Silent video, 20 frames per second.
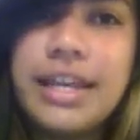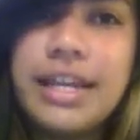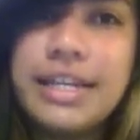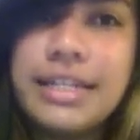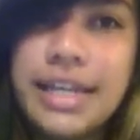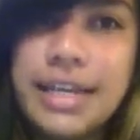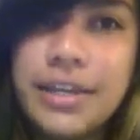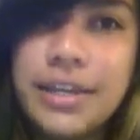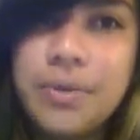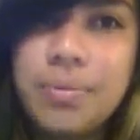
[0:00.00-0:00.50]
They
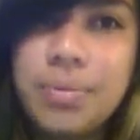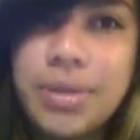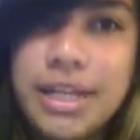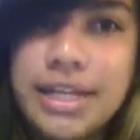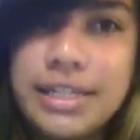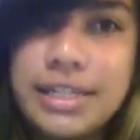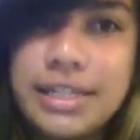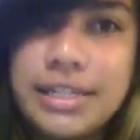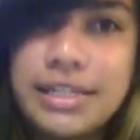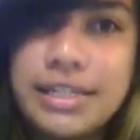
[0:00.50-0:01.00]
take you
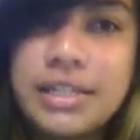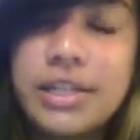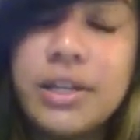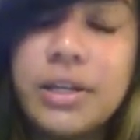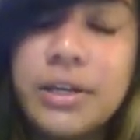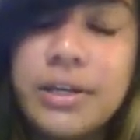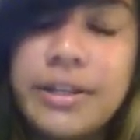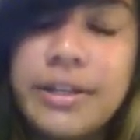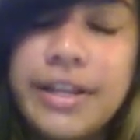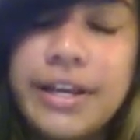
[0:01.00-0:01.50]
places.
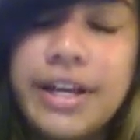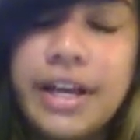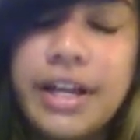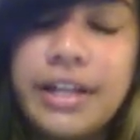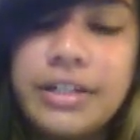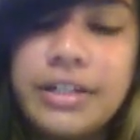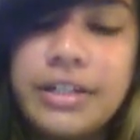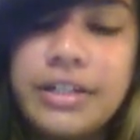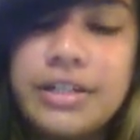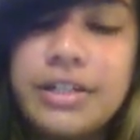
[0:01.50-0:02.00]
Learn the
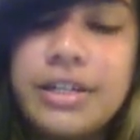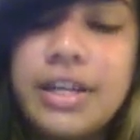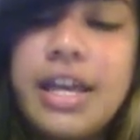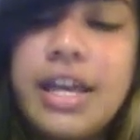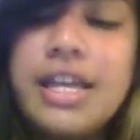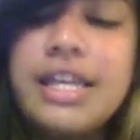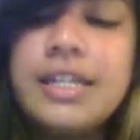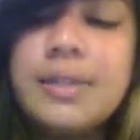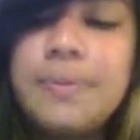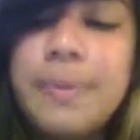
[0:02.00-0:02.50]
colors.
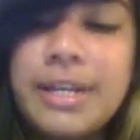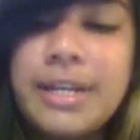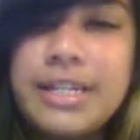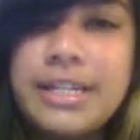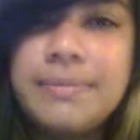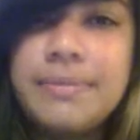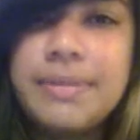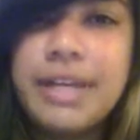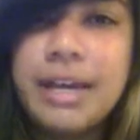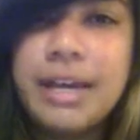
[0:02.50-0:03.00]
Spend
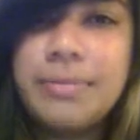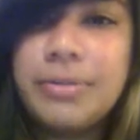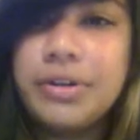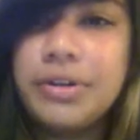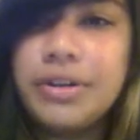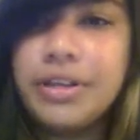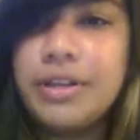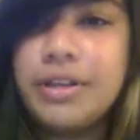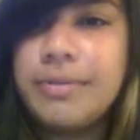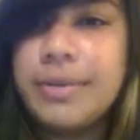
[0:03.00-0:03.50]
some time
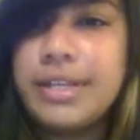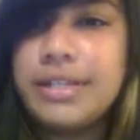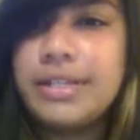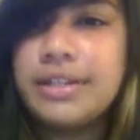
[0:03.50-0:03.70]
learning the